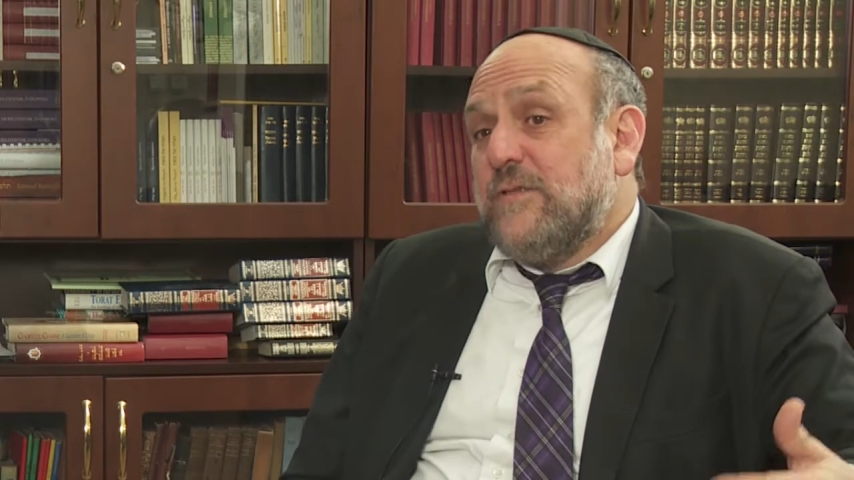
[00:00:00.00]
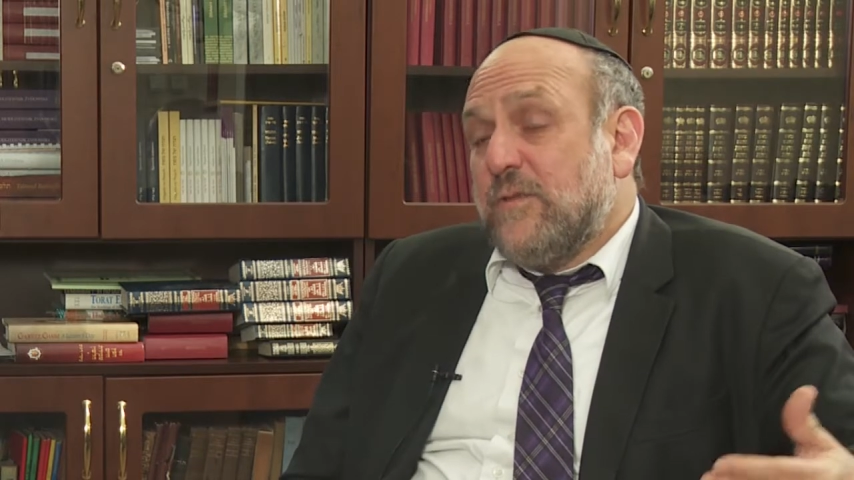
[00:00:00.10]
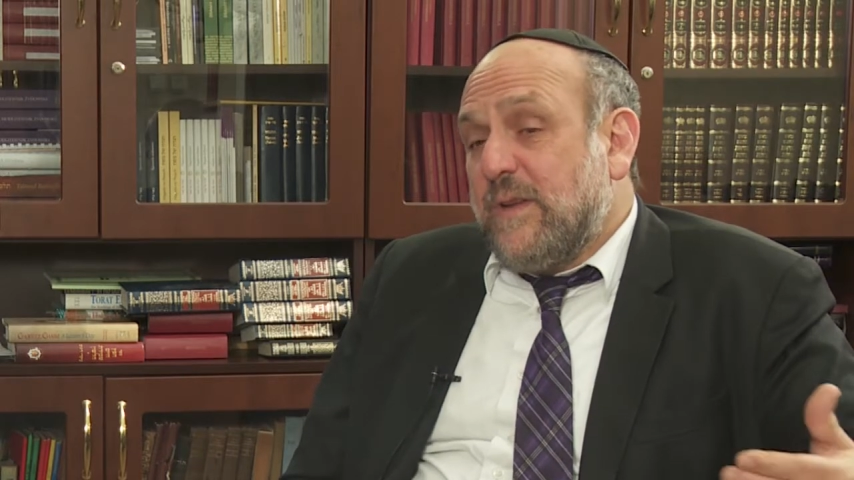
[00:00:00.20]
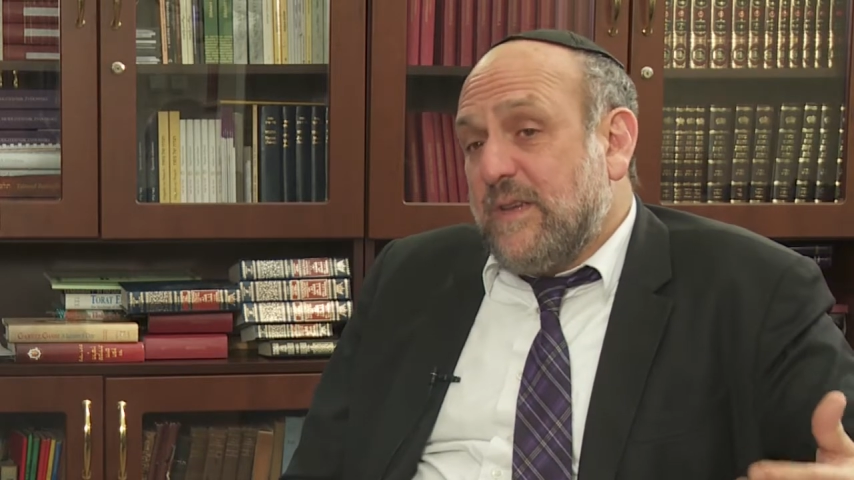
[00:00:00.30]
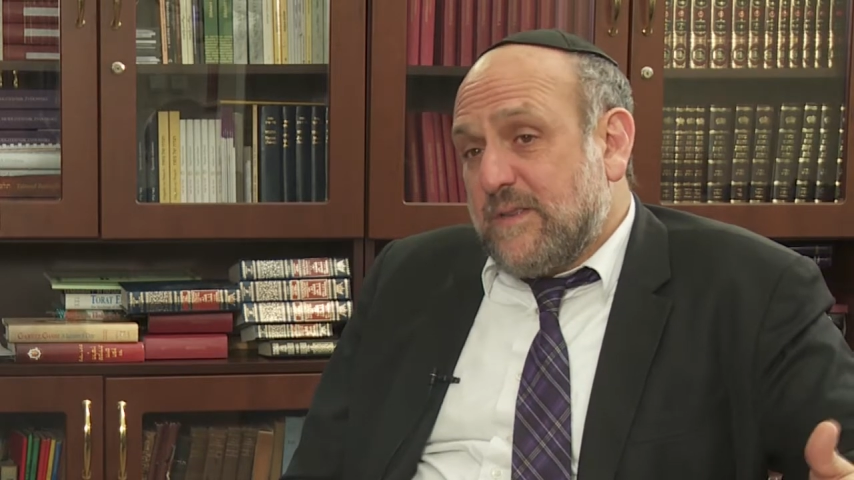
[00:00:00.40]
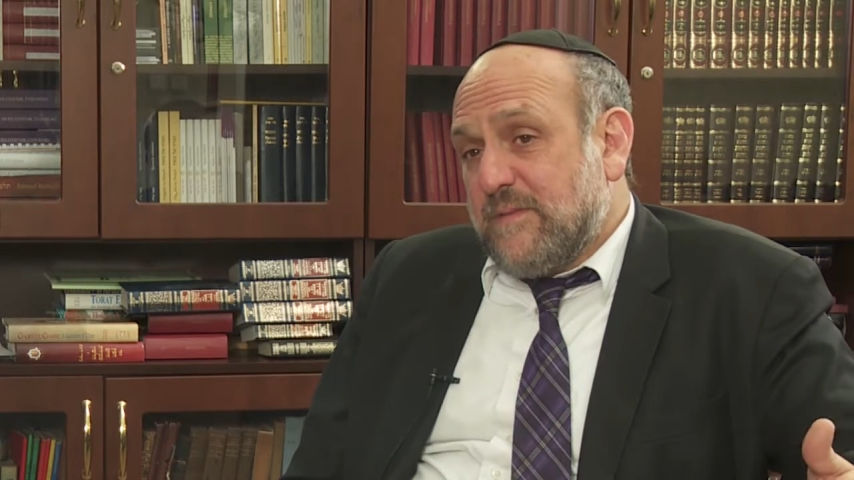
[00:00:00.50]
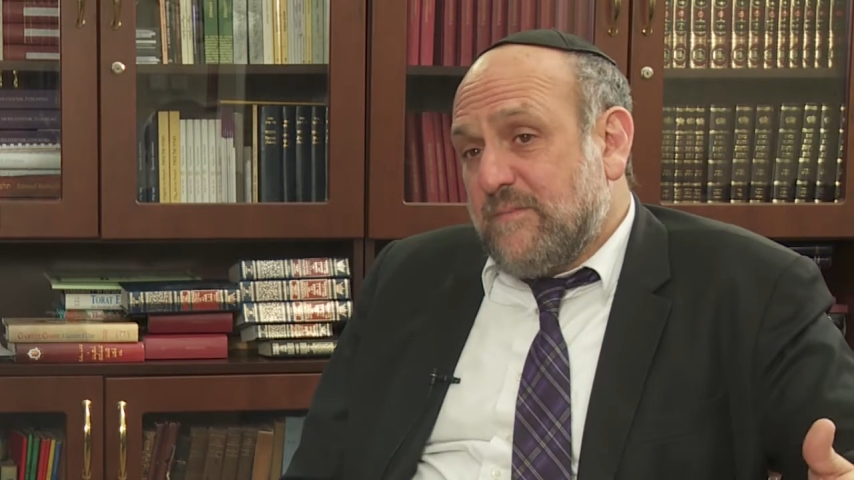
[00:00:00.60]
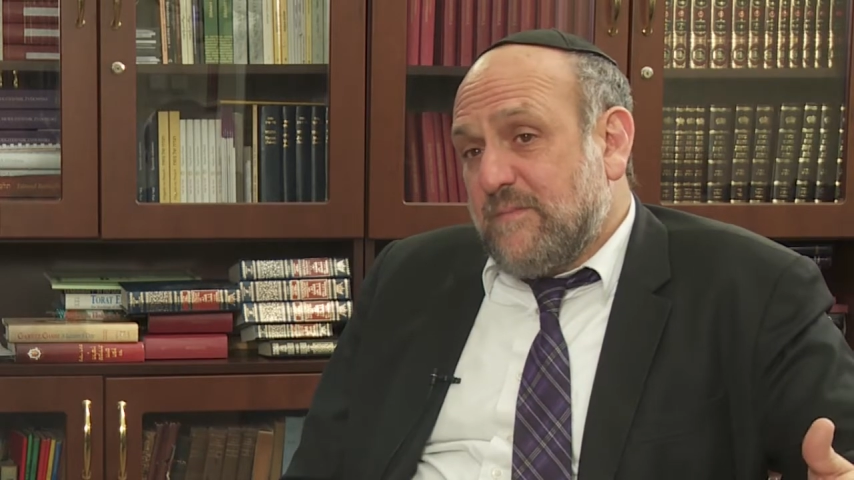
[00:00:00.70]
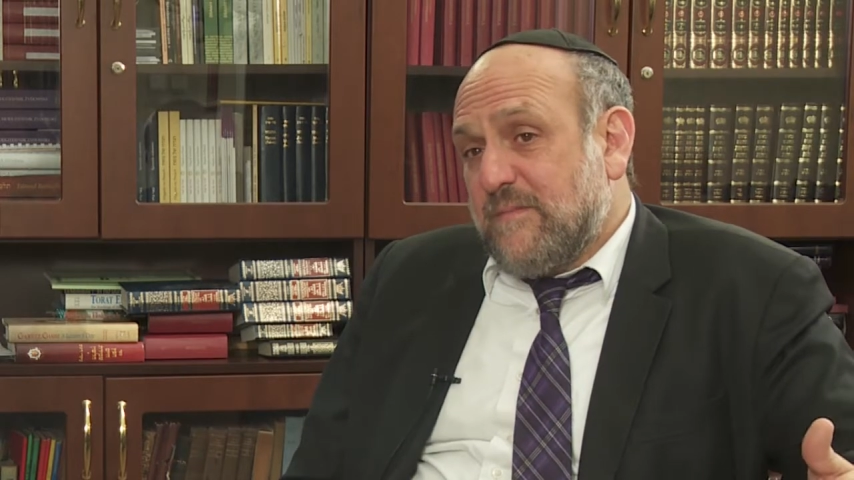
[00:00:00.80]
Judaism.